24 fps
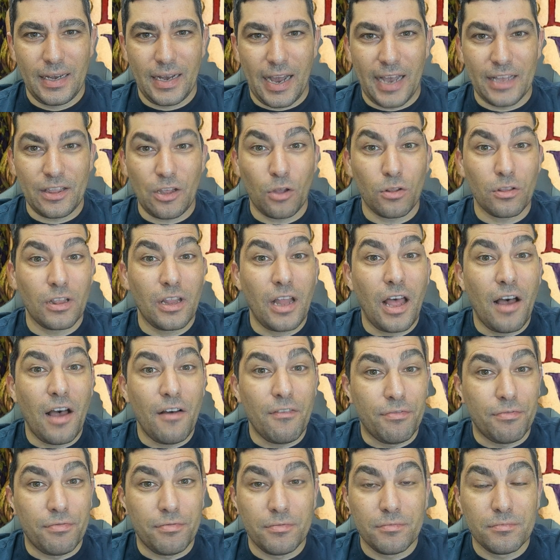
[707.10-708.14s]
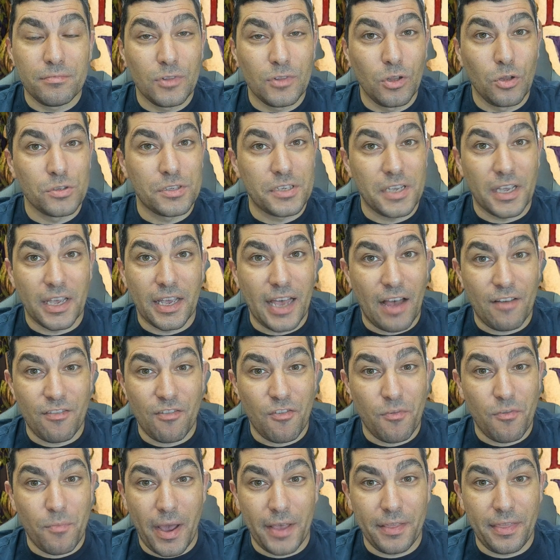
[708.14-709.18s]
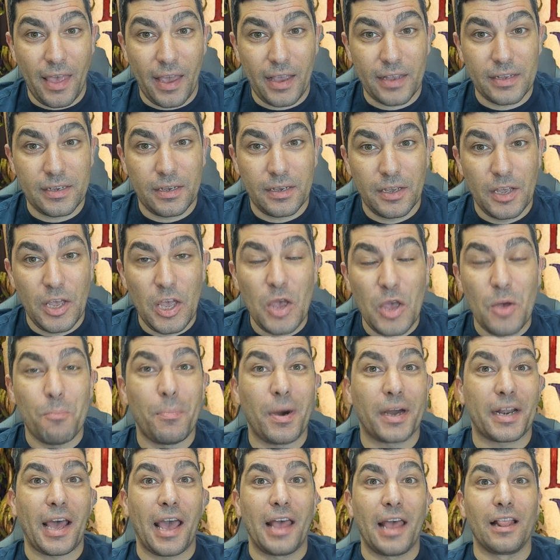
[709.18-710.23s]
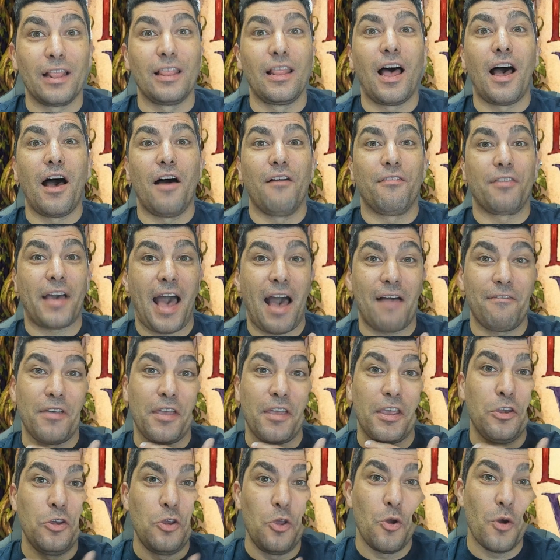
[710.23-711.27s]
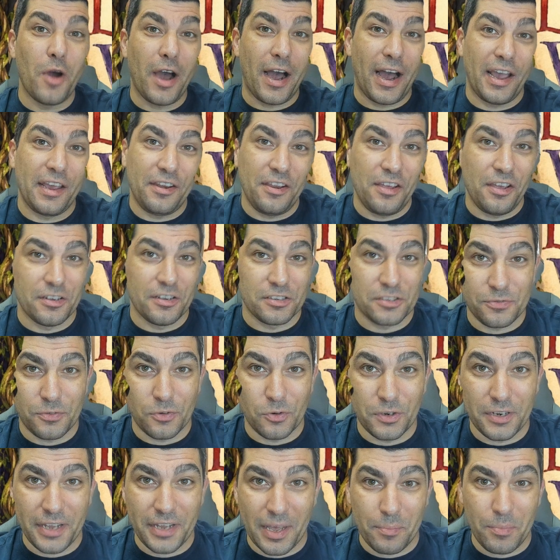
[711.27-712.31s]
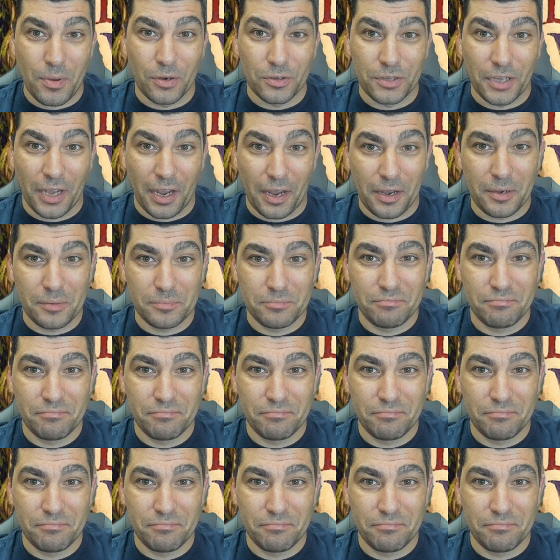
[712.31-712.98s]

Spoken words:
I don't love losing half of my deck, but I love having new ideas for deck building.